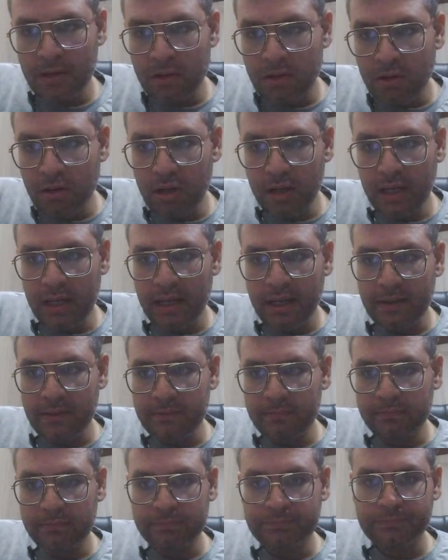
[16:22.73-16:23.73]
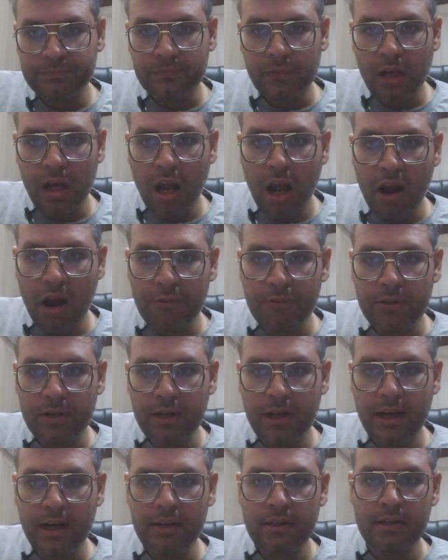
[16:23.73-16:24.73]
Okay. After
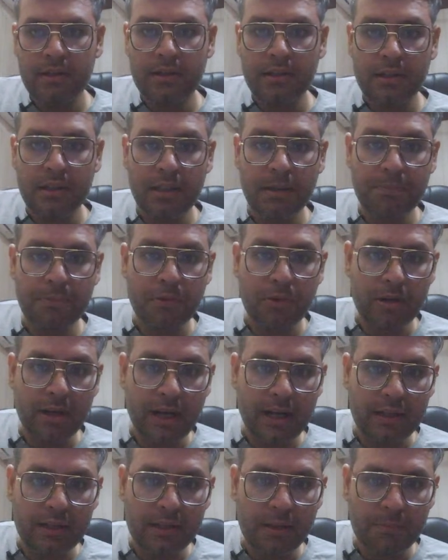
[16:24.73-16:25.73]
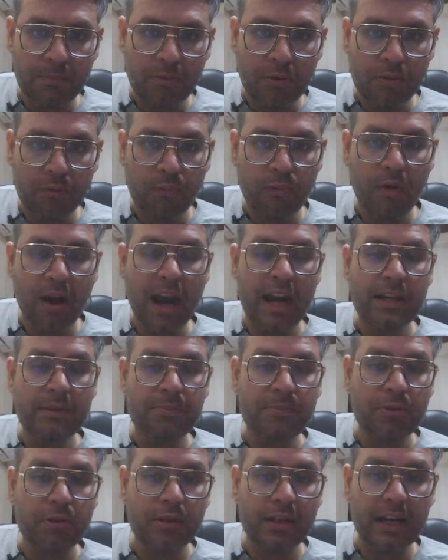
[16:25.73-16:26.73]
that, he protect the pawn.
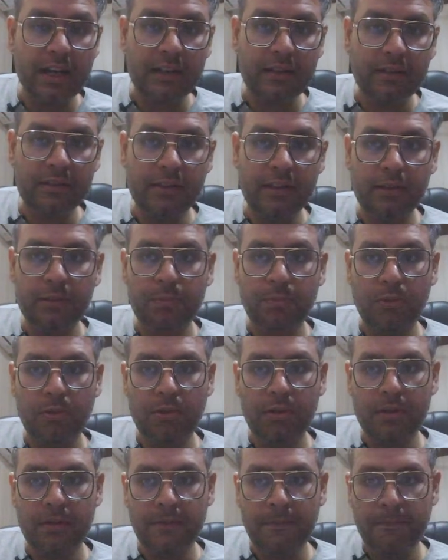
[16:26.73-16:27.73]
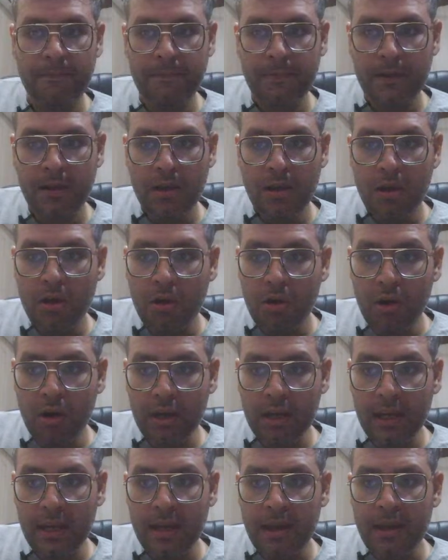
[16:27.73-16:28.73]
White protects this pawn.
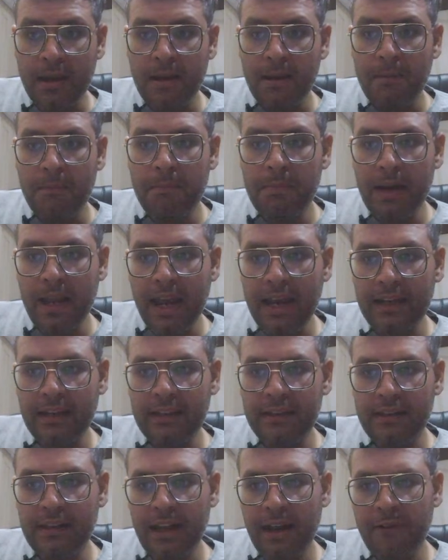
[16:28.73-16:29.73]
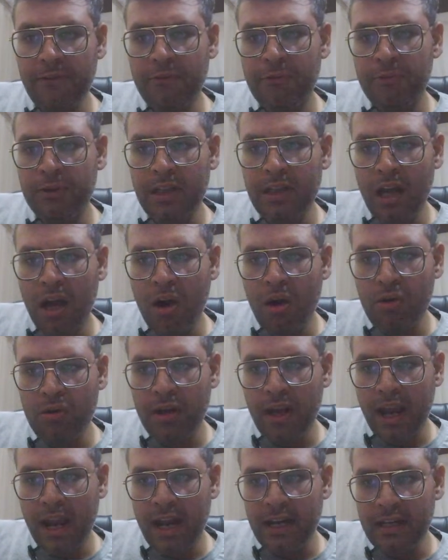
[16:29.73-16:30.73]
Okay. Black is left
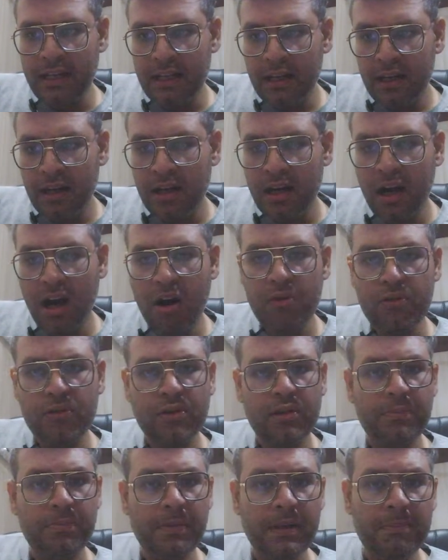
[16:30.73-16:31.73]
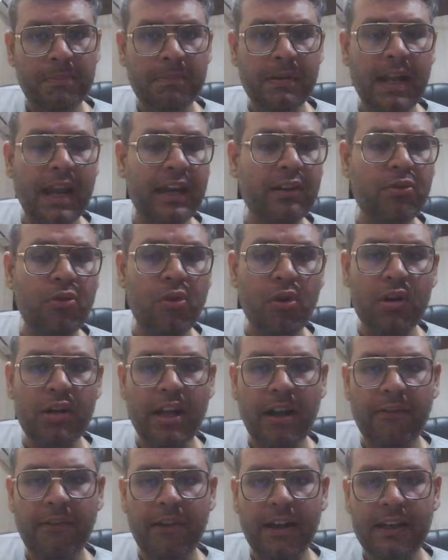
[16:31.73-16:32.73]
without any counterplay. Black don't
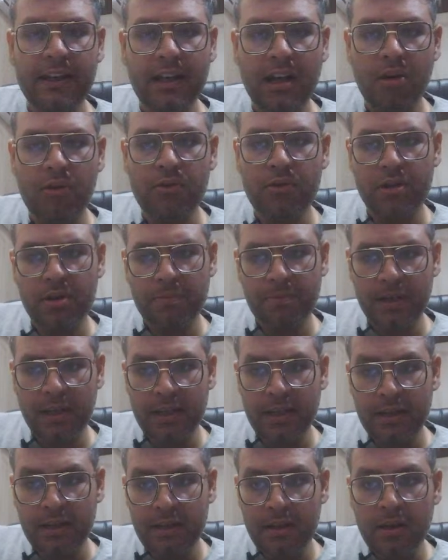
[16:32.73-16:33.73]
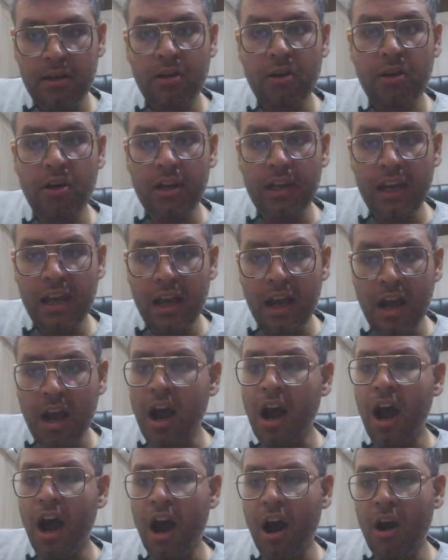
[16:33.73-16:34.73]
have any counterplay. Okay.
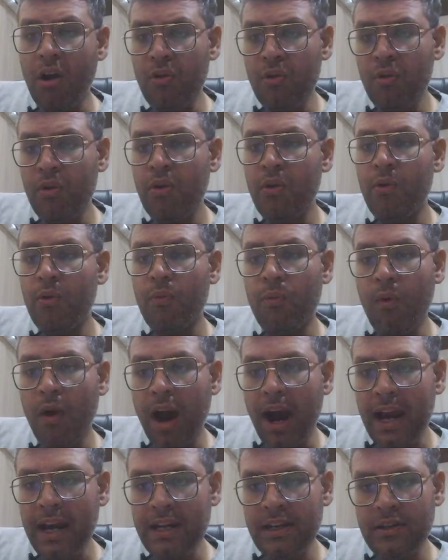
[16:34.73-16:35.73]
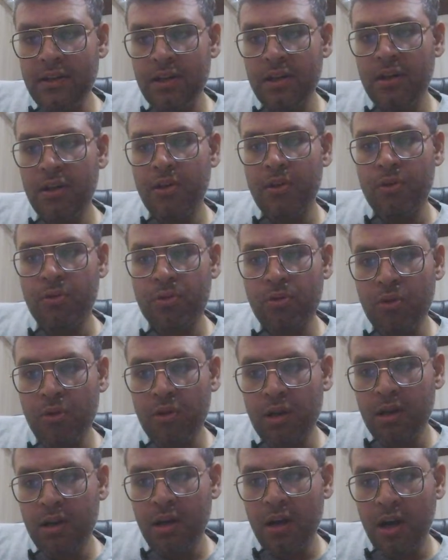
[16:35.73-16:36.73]
How white
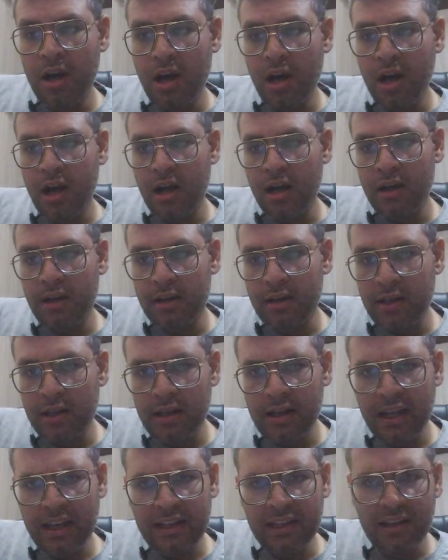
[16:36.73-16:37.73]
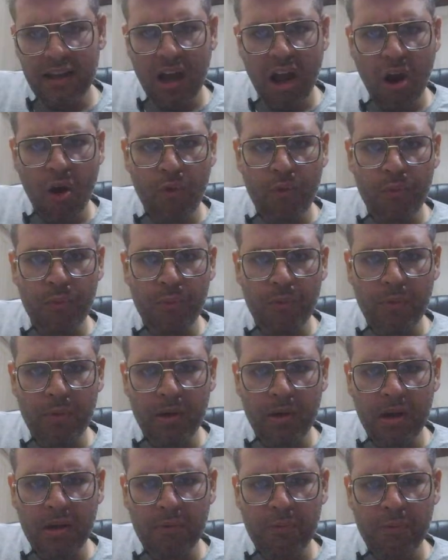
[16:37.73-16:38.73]
rook like how
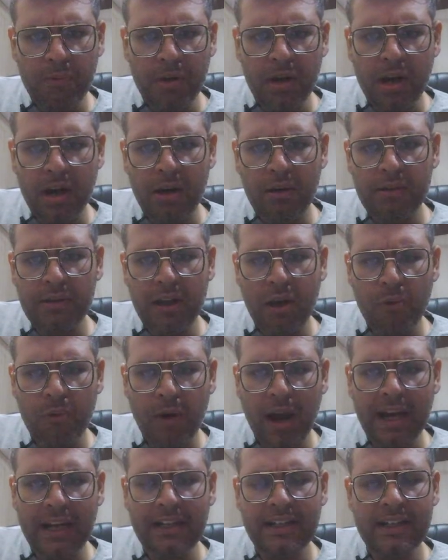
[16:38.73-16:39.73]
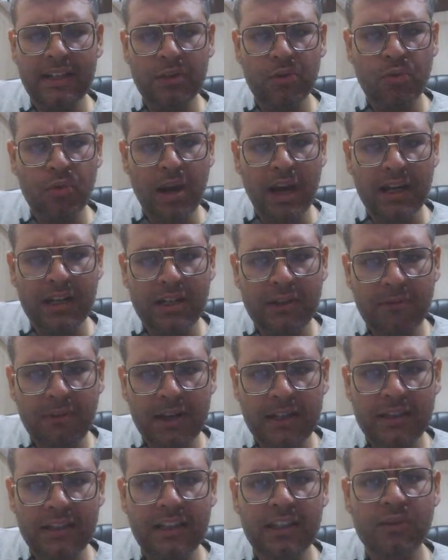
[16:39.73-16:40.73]
now white need to
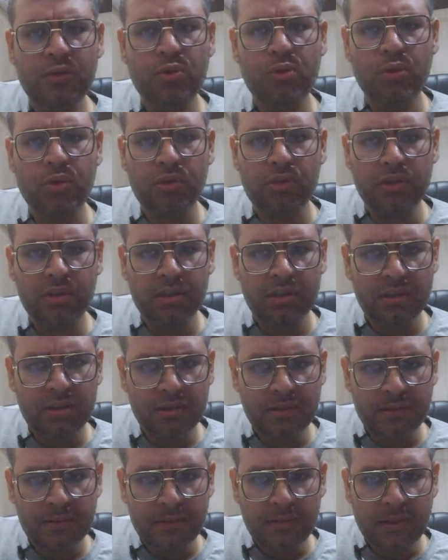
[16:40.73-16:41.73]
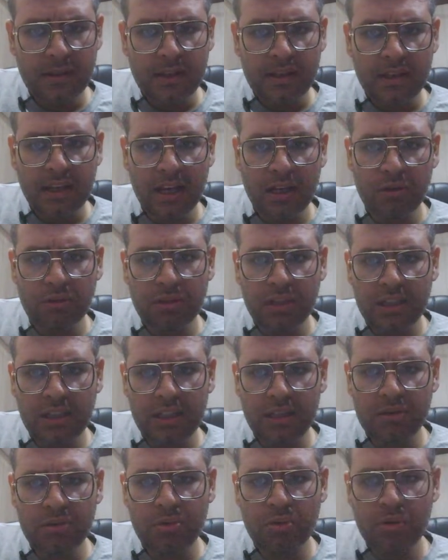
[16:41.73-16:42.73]
activate these rooks. Can you see
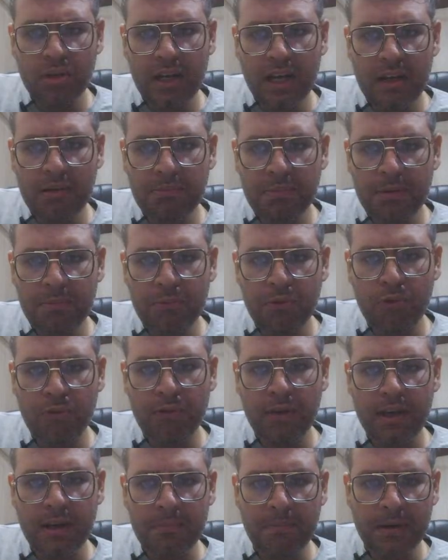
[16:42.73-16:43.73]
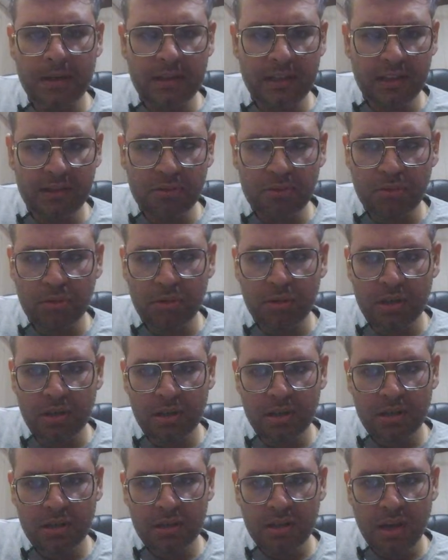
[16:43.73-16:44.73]
this rook can be moved here, but this
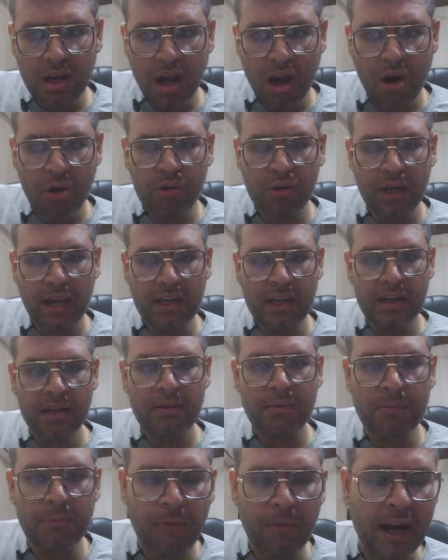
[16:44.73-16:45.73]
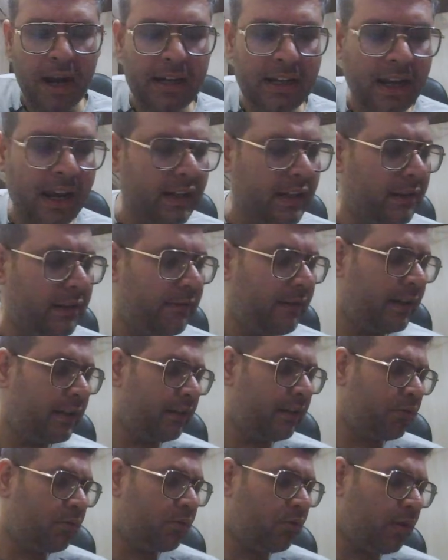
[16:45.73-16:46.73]
rook, how can white activate
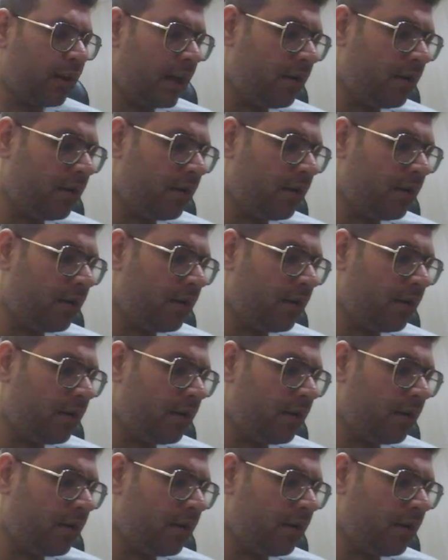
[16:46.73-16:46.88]
this rook?